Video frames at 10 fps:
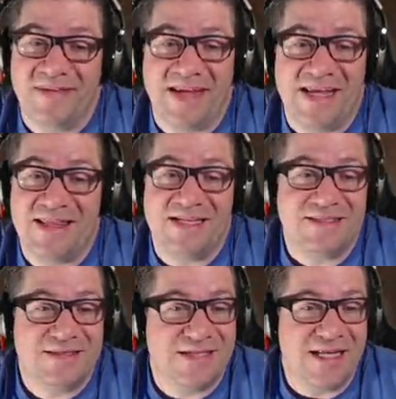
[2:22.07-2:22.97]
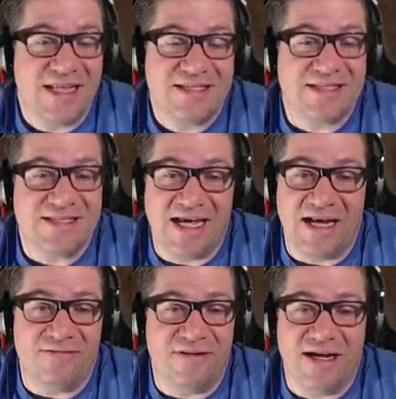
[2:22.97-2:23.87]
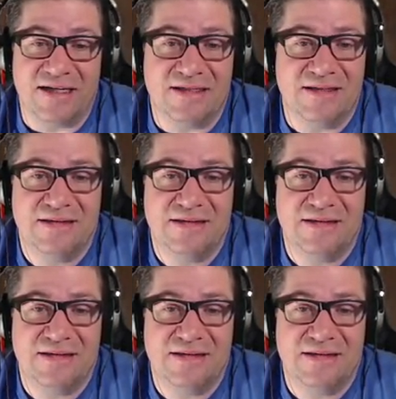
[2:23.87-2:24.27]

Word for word: And that's that's a sad fact.